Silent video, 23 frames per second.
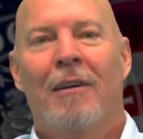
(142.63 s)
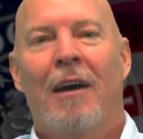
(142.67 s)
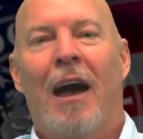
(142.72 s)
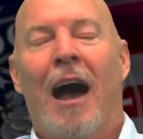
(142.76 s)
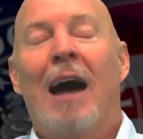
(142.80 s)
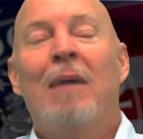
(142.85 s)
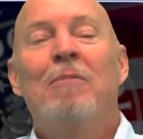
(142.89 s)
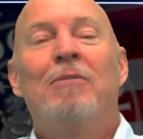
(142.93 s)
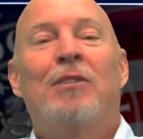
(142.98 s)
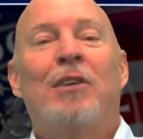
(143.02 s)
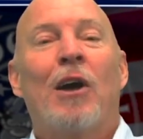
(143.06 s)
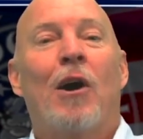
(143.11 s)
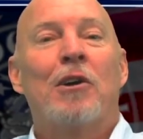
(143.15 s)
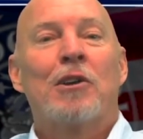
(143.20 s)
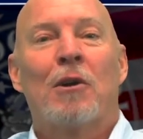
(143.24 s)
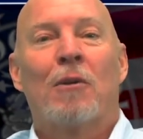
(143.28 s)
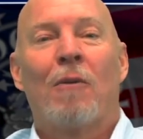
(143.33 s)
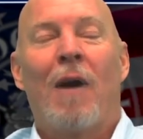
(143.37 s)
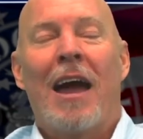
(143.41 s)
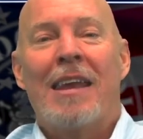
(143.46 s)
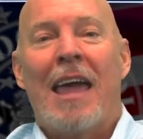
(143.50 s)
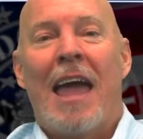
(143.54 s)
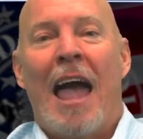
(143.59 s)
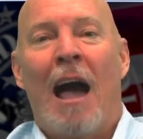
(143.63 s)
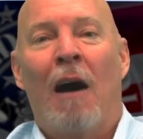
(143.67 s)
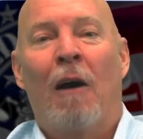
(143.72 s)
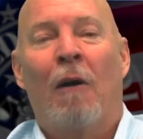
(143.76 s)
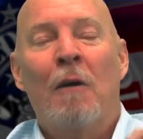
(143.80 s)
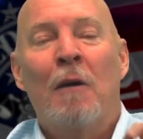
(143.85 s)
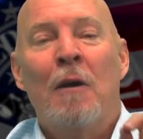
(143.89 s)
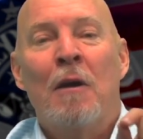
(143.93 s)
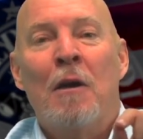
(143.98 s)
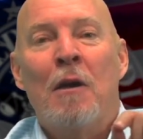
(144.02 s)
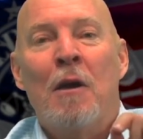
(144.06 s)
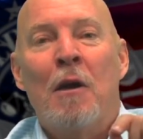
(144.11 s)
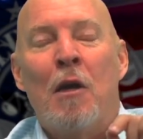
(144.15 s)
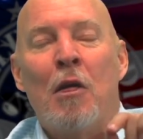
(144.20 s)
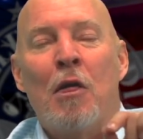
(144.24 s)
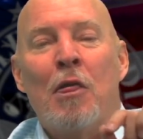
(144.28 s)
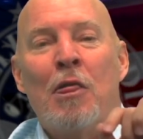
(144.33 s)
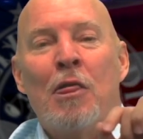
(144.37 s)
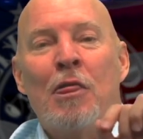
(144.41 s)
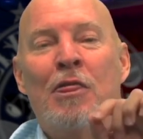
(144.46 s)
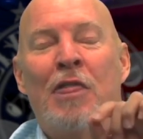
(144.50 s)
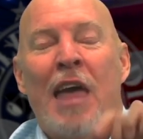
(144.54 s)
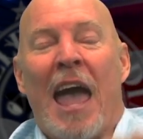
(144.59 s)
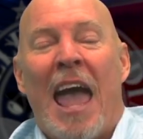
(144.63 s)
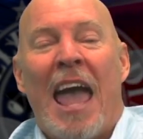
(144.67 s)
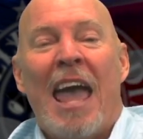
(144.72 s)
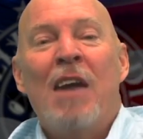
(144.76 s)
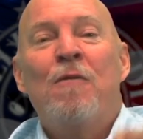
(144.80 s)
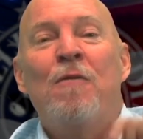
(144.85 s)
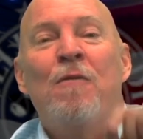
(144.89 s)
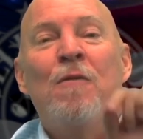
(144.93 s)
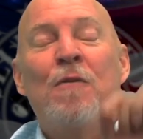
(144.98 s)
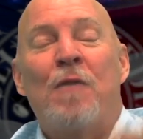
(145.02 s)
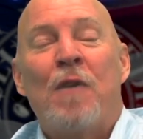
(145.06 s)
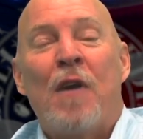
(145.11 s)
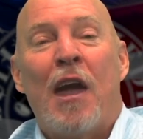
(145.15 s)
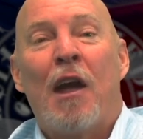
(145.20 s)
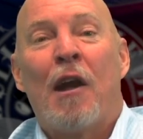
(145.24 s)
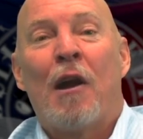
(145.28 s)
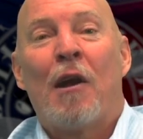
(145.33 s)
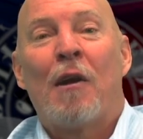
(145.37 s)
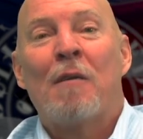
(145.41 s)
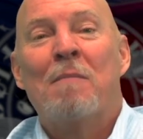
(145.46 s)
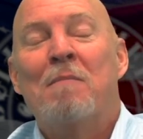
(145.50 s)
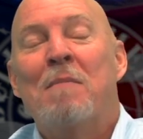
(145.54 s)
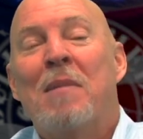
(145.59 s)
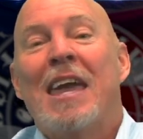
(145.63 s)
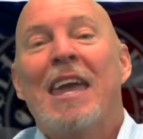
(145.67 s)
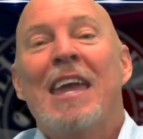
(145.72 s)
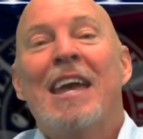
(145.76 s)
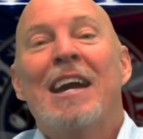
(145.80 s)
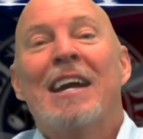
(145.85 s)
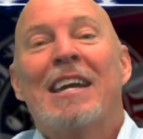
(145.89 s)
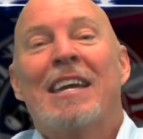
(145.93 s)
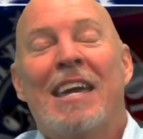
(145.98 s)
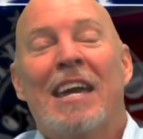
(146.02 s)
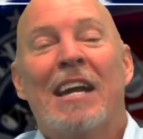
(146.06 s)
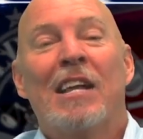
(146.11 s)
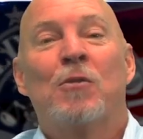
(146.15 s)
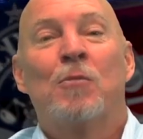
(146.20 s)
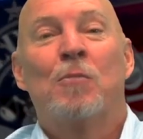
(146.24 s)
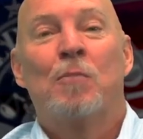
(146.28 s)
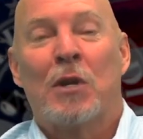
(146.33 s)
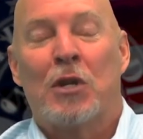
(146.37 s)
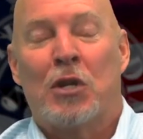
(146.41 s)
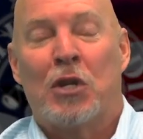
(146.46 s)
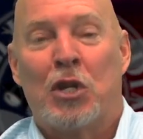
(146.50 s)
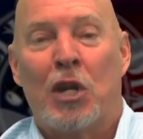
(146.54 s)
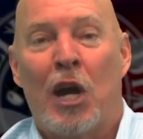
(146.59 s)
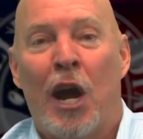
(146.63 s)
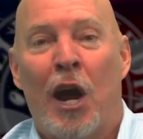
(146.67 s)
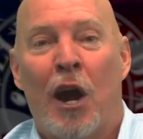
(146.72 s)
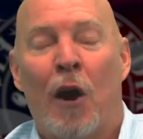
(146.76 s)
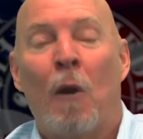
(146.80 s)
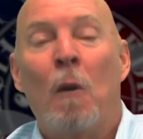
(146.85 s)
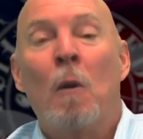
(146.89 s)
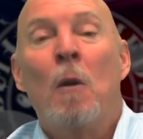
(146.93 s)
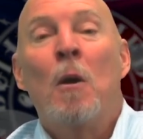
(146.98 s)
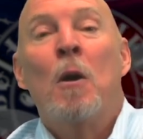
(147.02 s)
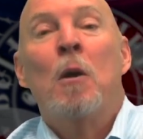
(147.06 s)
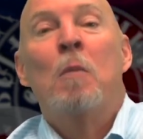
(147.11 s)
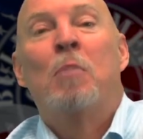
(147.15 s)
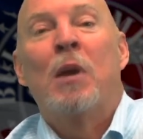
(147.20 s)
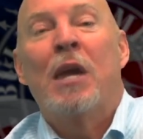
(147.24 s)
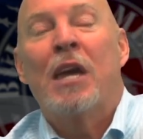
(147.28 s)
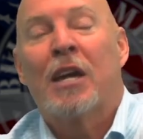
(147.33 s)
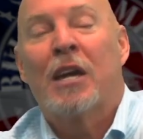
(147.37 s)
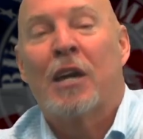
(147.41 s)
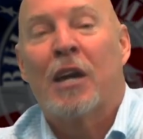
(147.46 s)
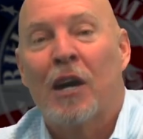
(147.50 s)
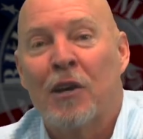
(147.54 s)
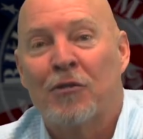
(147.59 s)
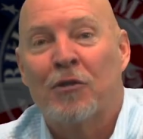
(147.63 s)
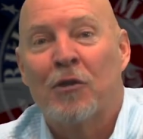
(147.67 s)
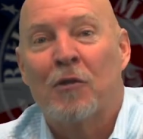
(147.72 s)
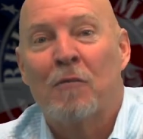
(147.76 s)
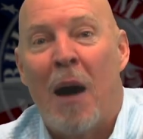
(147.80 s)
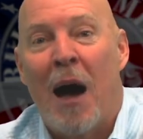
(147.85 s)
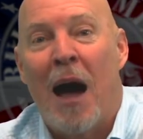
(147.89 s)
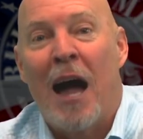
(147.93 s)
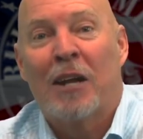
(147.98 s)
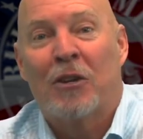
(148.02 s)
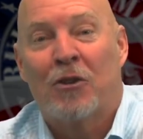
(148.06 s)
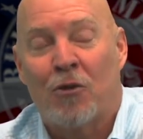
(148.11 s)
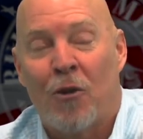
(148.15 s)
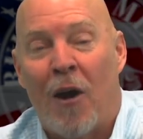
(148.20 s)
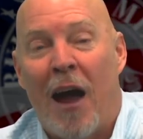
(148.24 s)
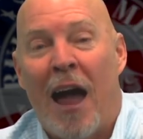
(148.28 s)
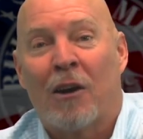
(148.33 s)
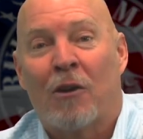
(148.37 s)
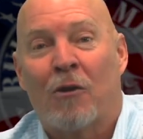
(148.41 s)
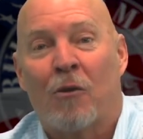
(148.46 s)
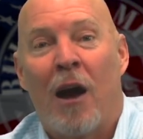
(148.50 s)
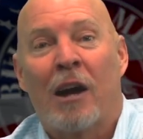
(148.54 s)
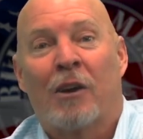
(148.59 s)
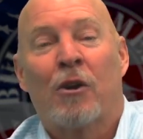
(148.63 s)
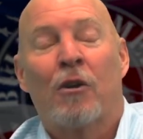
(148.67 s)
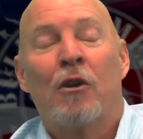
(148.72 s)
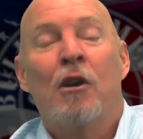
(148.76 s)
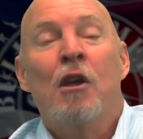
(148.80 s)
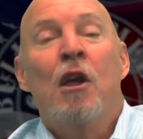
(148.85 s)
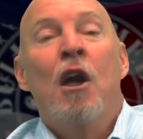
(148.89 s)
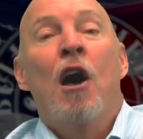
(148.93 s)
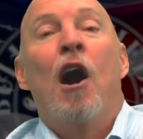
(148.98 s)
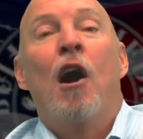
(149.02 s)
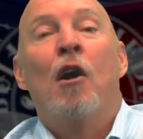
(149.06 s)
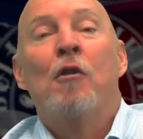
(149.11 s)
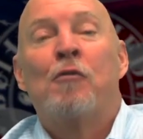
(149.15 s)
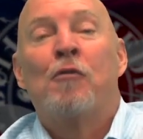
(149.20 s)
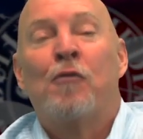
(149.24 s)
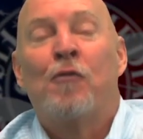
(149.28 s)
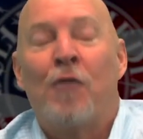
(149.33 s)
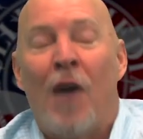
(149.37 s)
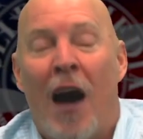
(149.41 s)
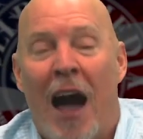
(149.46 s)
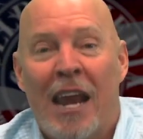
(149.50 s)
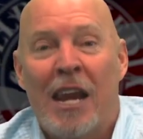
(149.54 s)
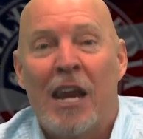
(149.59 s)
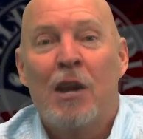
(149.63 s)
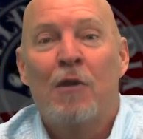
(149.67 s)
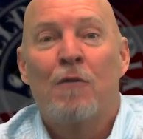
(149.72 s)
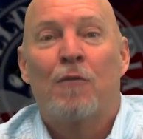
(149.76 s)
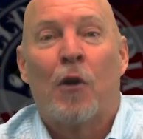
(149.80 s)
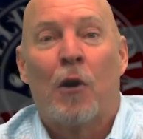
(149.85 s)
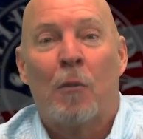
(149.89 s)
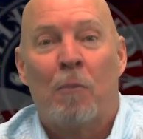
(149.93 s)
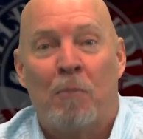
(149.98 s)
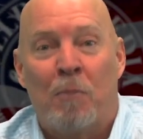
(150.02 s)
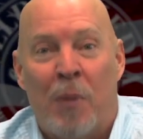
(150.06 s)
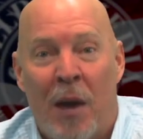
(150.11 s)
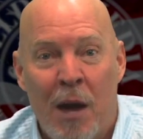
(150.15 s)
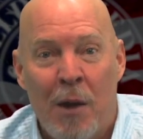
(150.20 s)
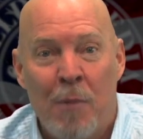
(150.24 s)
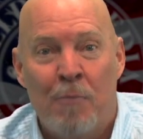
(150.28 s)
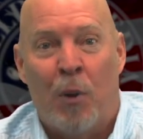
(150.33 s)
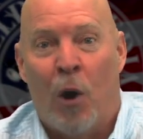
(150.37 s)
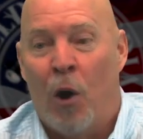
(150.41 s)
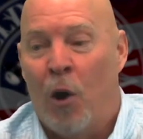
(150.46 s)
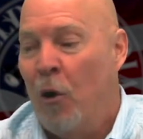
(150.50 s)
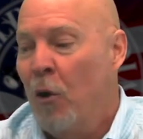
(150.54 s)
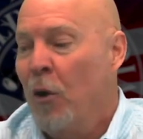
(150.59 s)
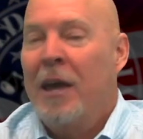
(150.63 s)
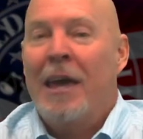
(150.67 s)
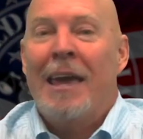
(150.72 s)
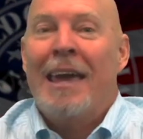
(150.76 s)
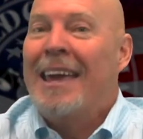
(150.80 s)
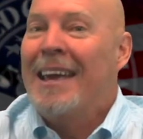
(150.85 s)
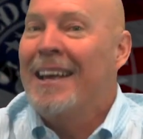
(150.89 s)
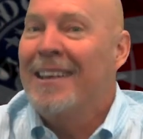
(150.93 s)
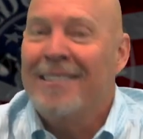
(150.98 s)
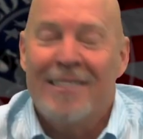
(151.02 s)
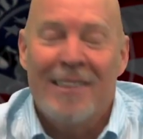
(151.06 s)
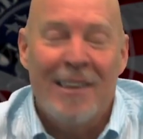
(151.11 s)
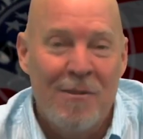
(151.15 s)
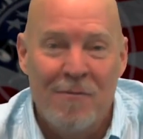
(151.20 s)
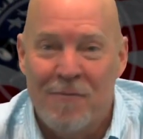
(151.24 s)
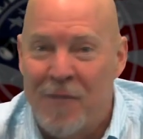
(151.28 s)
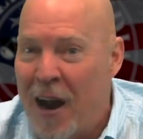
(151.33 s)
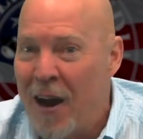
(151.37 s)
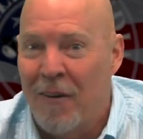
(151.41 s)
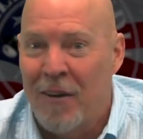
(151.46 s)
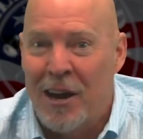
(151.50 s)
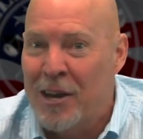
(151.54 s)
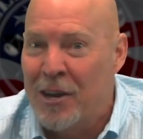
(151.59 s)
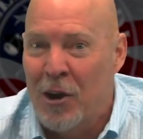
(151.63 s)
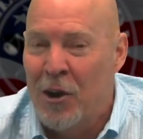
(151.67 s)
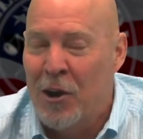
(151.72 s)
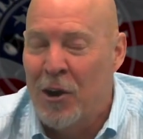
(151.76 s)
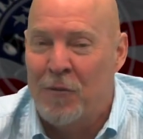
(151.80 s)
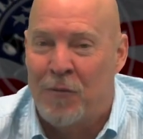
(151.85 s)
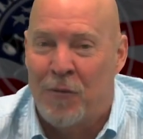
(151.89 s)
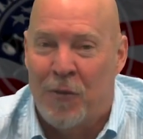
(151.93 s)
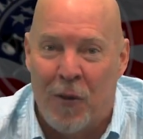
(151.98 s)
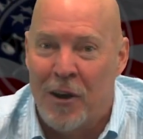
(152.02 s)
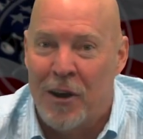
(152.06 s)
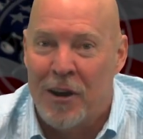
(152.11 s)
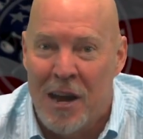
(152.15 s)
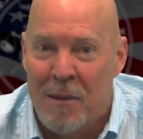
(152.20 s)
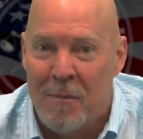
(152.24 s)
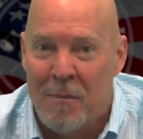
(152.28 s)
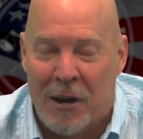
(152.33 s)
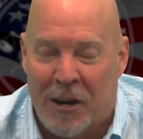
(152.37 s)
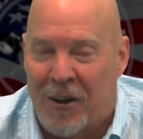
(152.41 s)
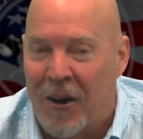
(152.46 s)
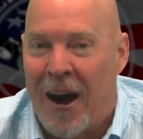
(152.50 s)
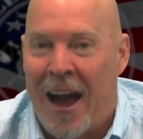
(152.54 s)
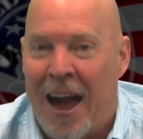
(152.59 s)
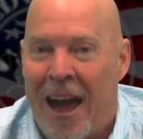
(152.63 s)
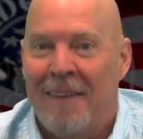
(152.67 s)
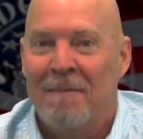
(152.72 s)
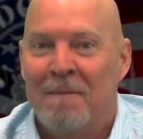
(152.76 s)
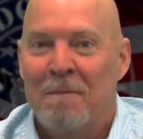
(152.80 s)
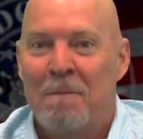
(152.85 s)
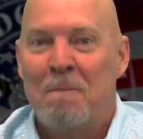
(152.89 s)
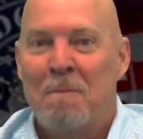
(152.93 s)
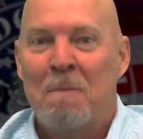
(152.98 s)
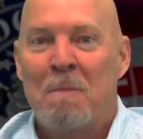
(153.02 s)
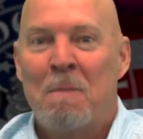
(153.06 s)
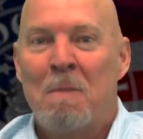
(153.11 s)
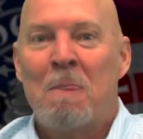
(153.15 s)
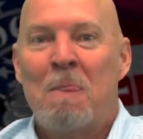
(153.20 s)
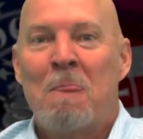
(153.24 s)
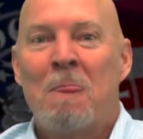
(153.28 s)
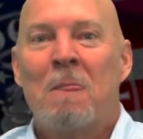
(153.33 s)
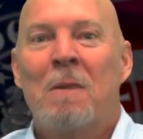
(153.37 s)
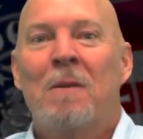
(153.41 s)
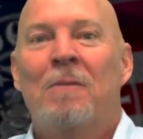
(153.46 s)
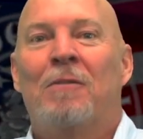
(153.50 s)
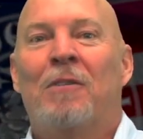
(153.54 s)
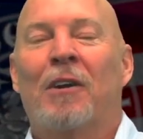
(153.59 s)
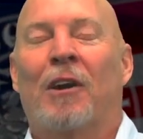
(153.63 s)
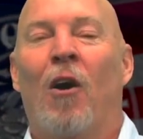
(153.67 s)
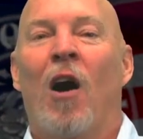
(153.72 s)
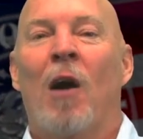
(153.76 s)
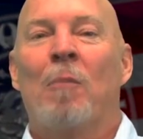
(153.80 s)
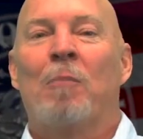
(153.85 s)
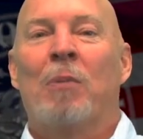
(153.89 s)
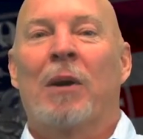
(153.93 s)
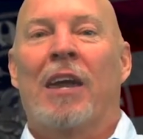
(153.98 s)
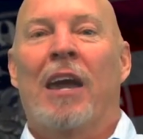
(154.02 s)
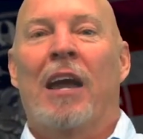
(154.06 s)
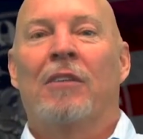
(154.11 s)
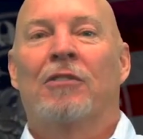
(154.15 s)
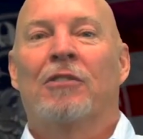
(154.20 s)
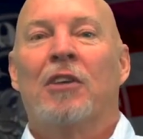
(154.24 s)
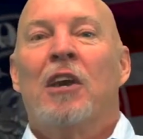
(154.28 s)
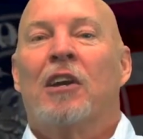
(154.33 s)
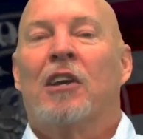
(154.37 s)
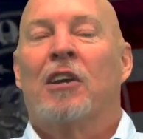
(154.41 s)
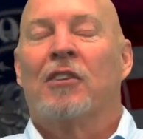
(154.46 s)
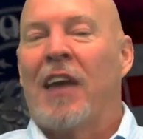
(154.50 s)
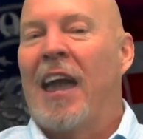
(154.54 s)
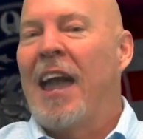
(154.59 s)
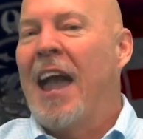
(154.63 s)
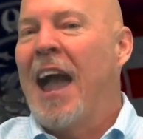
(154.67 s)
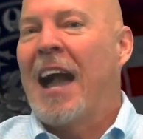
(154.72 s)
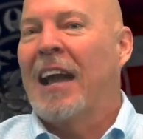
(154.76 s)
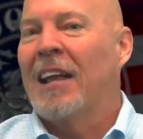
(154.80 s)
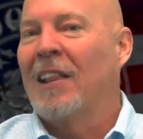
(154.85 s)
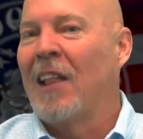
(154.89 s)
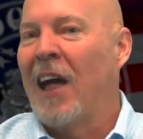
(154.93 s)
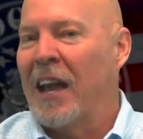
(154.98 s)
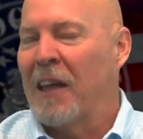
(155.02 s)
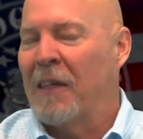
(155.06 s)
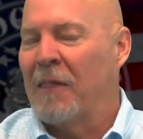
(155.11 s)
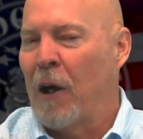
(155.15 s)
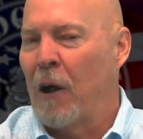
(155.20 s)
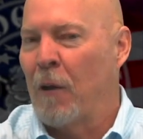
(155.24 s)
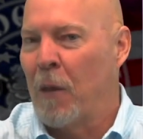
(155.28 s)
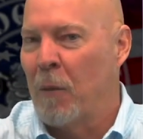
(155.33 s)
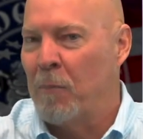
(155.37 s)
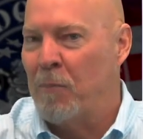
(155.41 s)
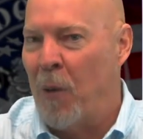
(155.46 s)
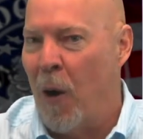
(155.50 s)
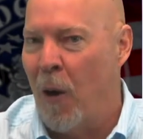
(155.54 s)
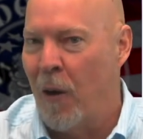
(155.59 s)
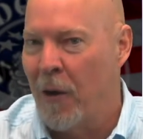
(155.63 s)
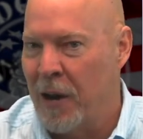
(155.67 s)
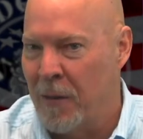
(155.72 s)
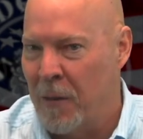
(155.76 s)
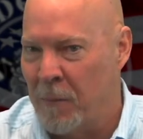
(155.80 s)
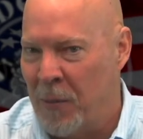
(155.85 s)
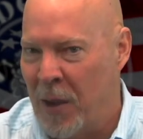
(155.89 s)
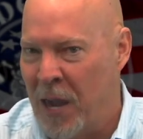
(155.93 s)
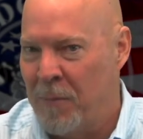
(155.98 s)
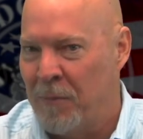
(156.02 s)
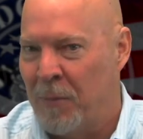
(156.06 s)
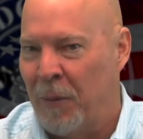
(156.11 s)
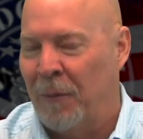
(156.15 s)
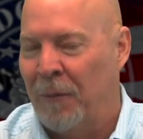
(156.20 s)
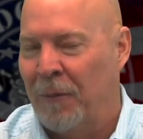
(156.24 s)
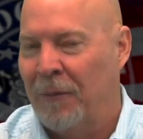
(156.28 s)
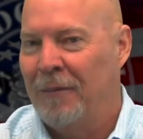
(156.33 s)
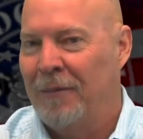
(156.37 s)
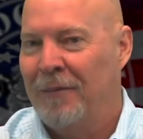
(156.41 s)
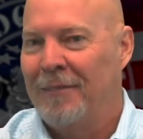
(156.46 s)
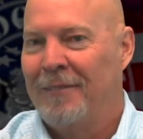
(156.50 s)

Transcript: I'm telling you right now, they fear me against Beshear because of my track record of fighting for people isn't very good for a Democrat to go up against because they act like they're the party of the people.